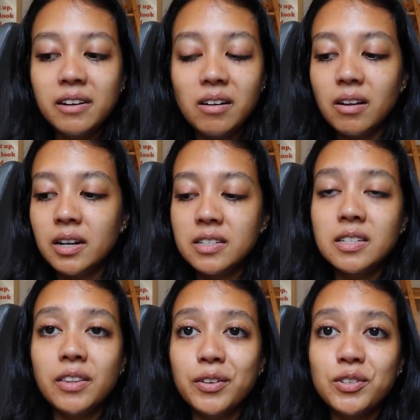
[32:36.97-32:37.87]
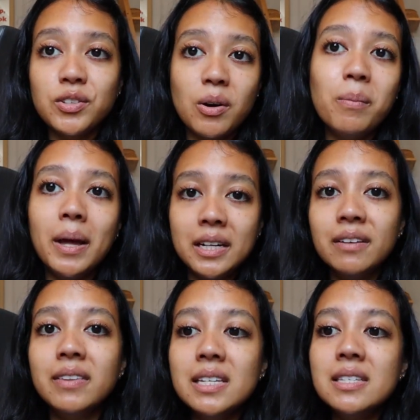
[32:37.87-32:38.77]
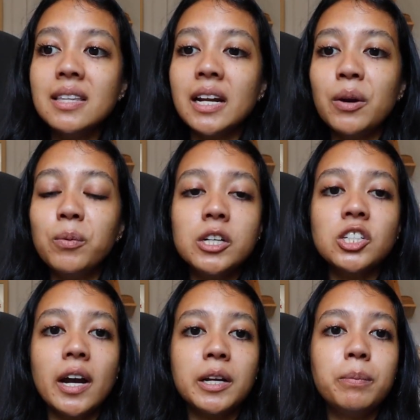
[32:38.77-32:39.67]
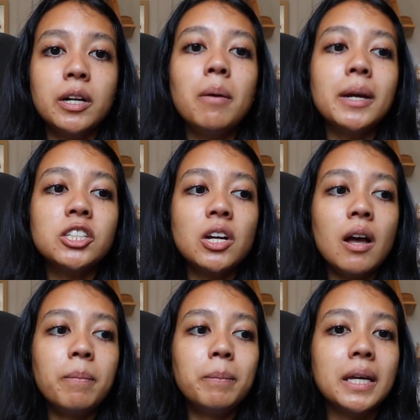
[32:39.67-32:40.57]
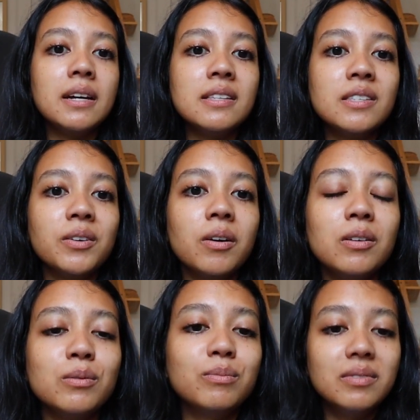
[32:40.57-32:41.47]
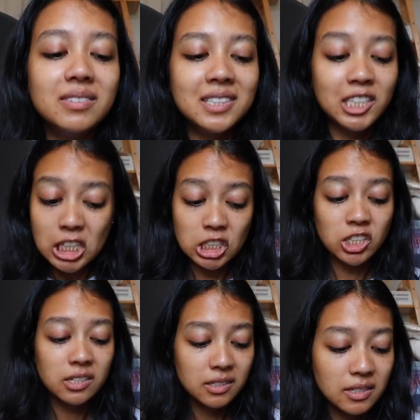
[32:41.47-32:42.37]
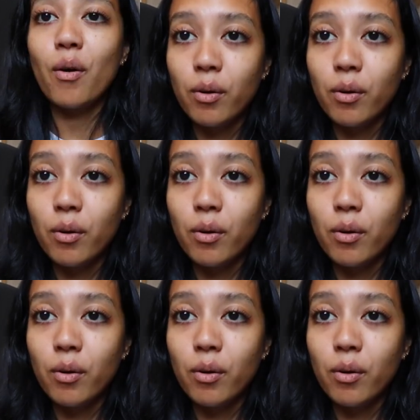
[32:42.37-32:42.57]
In all honesty, there's so many of these that I wish I could put on my shop because they're all delicious.